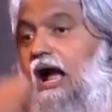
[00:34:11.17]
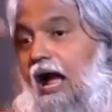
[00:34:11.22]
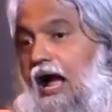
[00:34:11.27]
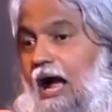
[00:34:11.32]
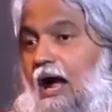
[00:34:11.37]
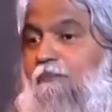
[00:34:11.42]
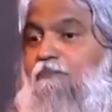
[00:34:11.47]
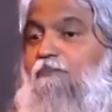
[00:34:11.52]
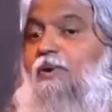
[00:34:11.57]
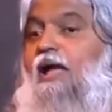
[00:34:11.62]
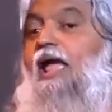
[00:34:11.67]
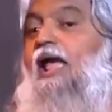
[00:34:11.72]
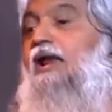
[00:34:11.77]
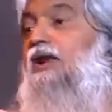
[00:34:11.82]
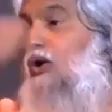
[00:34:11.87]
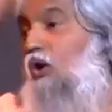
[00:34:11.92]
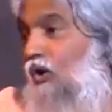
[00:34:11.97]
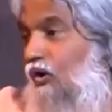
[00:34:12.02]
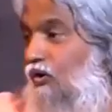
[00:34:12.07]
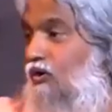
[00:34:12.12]
upend
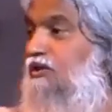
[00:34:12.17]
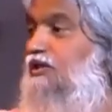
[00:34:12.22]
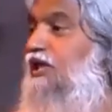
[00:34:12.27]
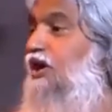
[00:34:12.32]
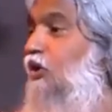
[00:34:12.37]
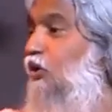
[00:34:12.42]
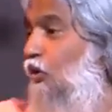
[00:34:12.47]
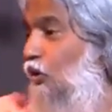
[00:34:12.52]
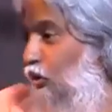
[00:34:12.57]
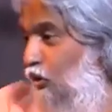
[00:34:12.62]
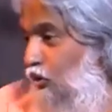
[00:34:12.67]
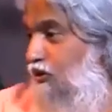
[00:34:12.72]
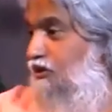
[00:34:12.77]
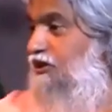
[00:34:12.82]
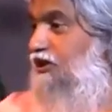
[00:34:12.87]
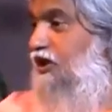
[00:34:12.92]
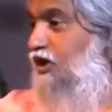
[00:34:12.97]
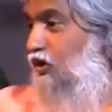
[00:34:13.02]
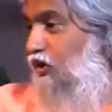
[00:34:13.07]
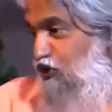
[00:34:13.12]
all their old
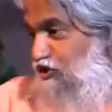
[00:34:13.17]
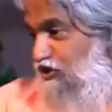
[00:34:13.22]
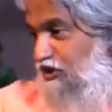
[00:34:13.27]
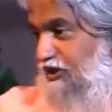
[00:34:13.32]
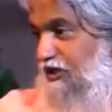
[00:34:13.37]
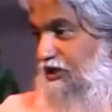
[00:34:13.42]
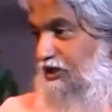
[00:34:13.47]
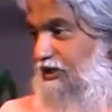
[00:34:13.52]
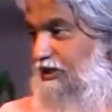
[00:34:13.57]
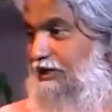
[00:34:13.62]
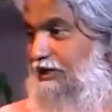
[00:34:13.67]
theology,